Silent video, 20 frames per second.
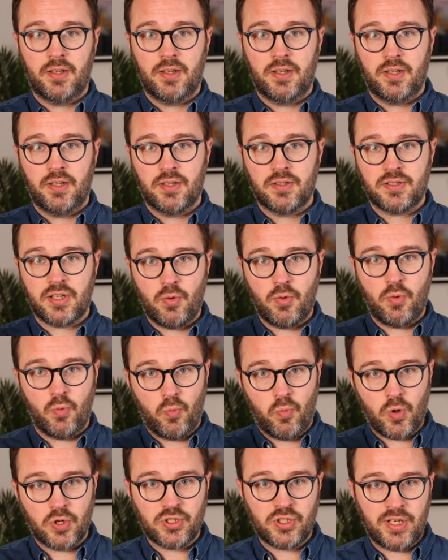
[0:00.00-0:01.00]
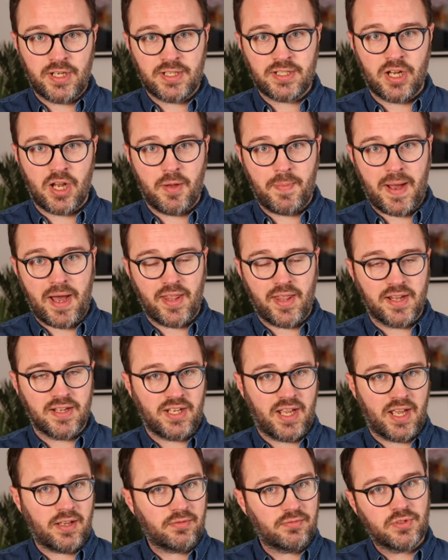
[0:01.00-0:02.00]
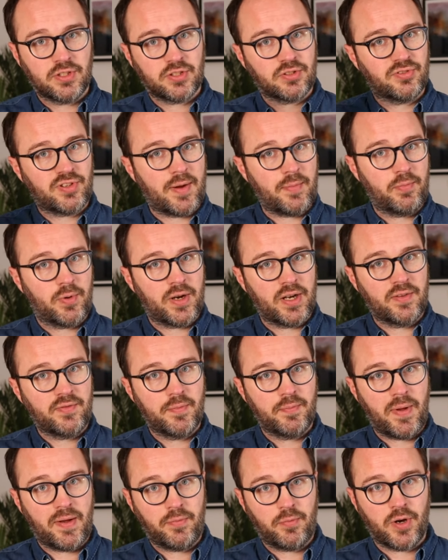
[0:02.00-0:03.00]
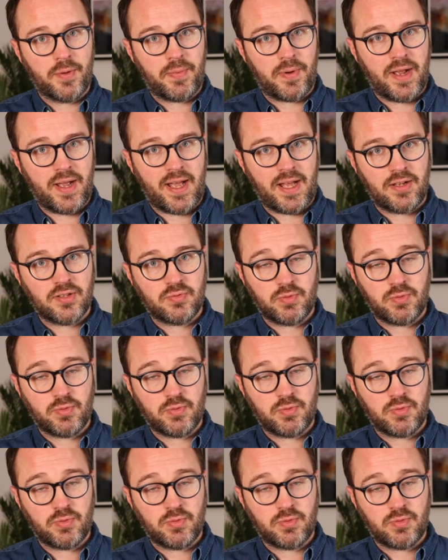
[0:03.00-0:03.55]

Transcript: So what do you need to know about this? Yeah, just grab one if you want to buy a house?